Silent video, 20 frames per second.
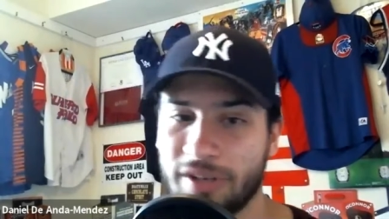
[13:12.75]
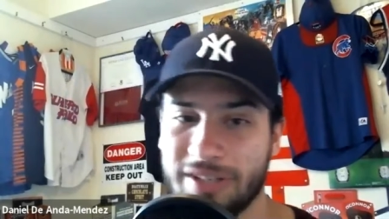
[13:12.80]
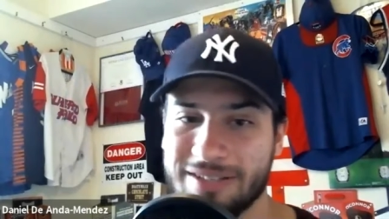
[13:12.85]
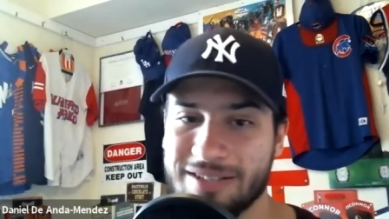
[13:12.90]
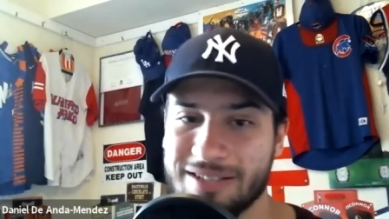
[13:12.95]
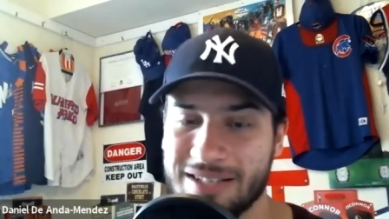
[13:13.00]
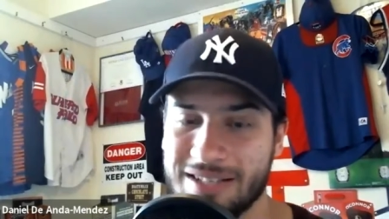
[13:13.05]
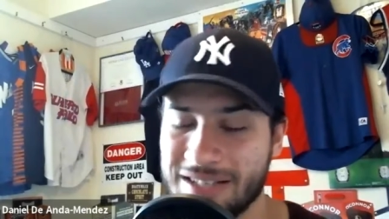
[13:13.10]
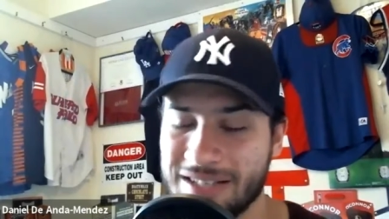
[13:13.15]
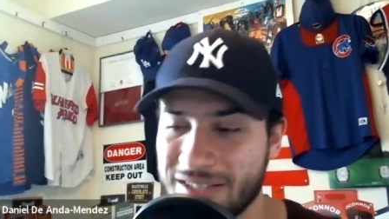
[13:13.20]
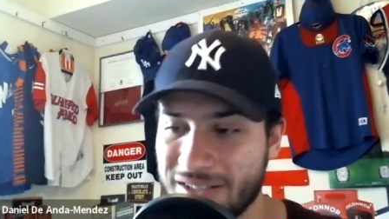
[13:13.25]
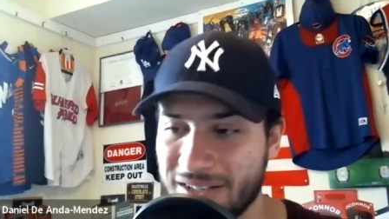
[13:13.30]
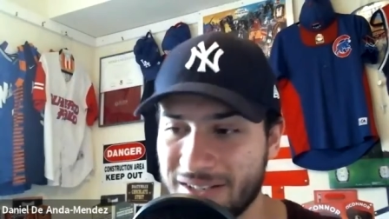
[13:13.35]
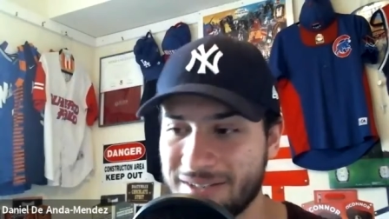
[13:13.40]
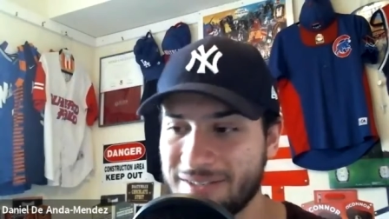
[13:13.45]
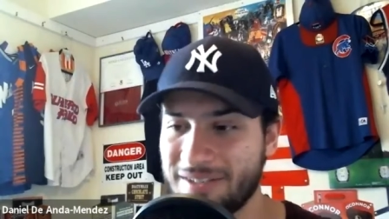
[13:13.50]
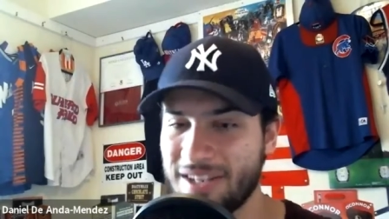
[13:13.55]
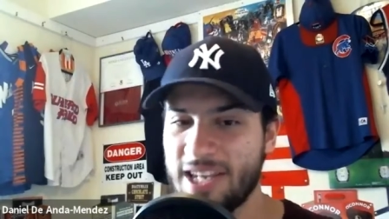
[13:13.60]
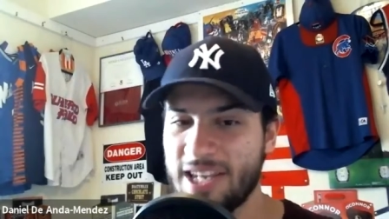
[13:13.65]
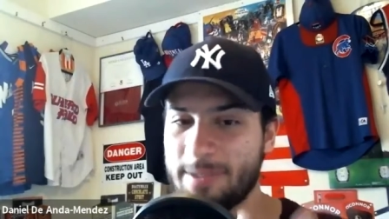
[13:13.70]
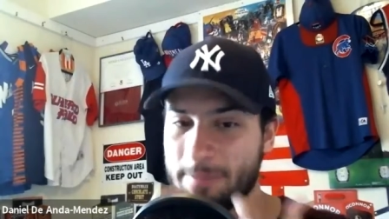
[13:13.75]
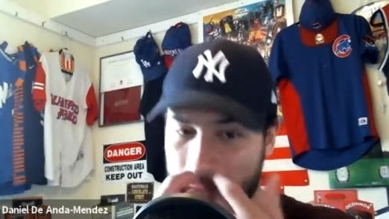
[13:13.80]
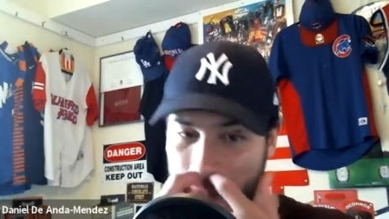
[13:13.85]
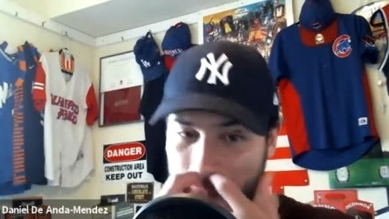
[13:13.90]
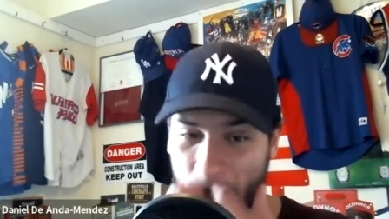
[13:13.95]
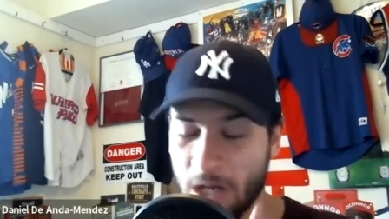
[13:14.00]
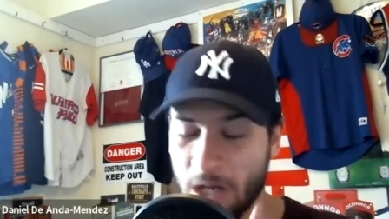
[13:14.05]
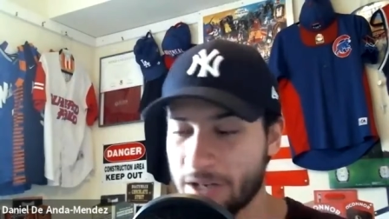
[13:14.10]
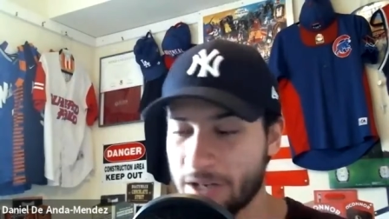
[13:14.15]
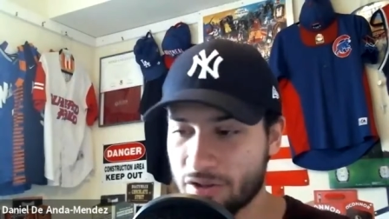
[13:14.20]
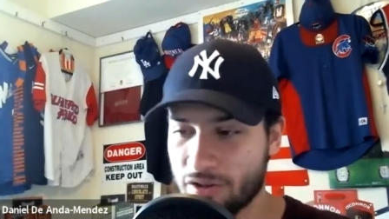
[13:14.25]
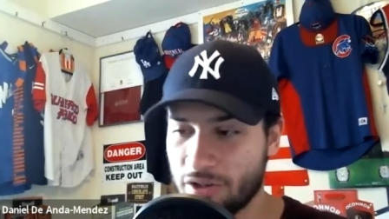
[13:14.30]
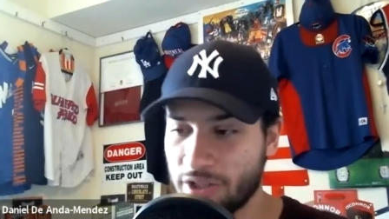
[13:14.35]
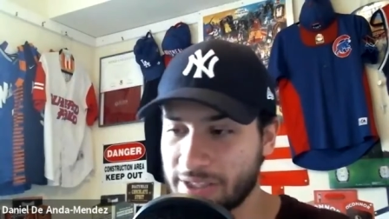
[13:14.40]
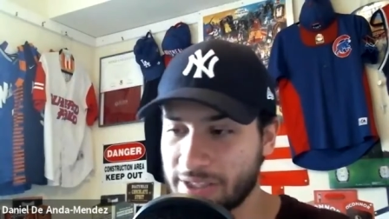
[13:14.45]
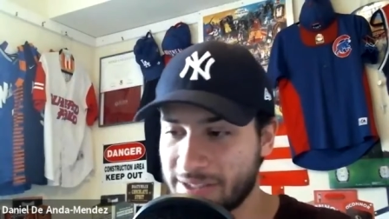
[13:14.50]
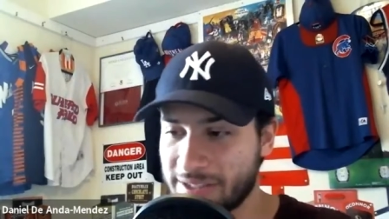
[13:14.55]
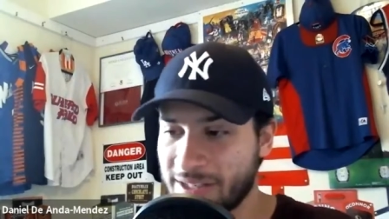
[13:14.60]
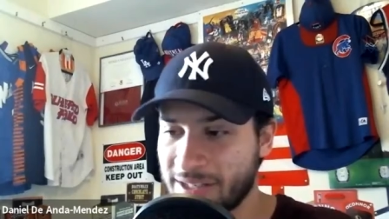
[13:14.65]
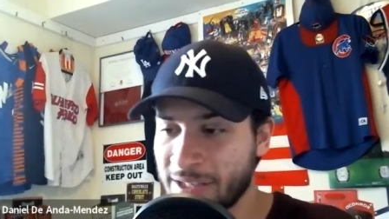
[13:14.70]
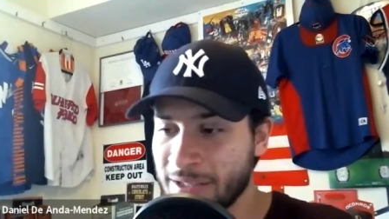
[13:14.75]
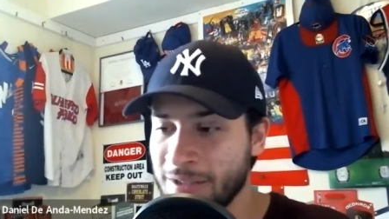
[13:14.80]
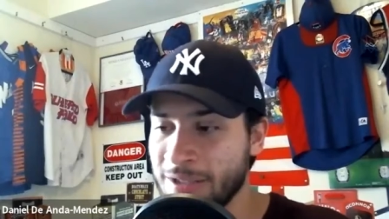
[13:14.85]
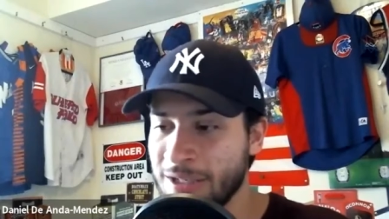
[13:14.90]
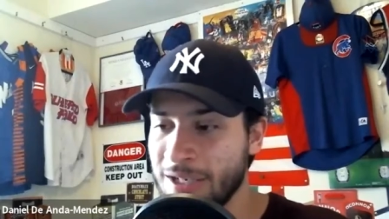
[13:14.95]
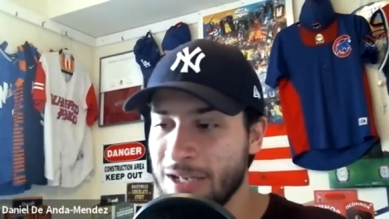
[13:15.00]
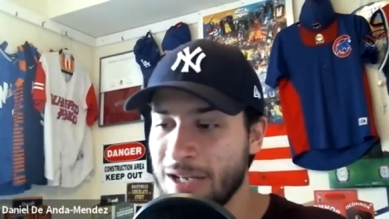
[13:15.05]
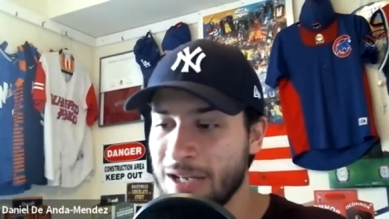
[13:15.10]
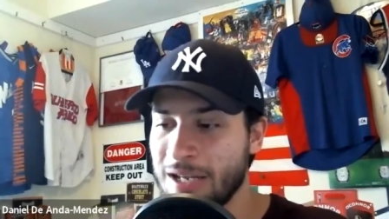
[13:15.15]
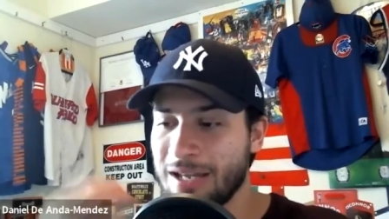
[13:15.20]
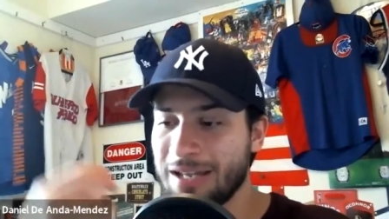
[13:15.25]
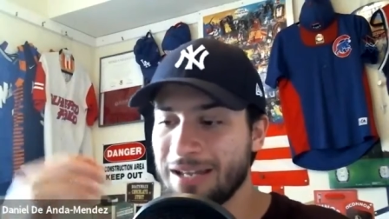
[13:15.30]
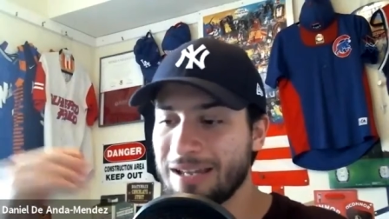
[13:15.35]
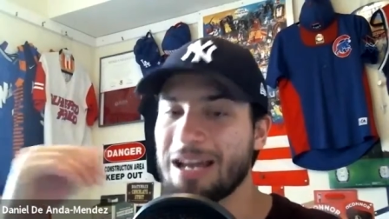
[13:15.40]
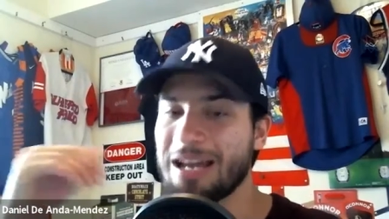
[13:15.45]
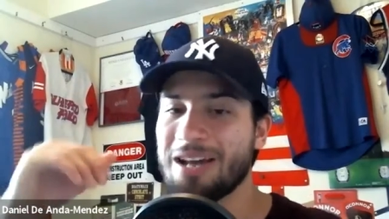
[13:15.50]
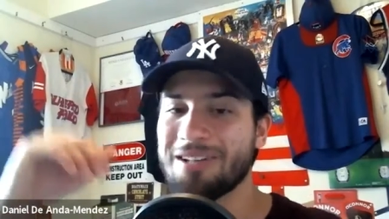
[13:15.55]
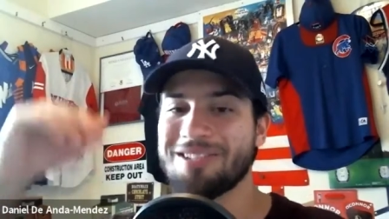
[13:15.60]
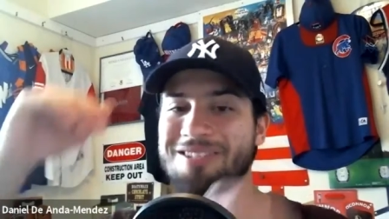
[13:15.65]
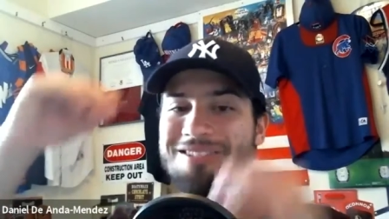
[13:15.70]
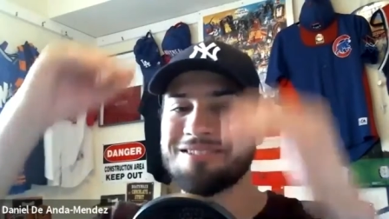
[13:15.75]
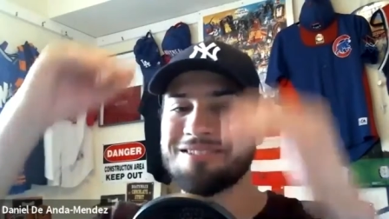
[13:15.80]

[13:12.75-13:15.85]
It just leaves me awestruck seeing how this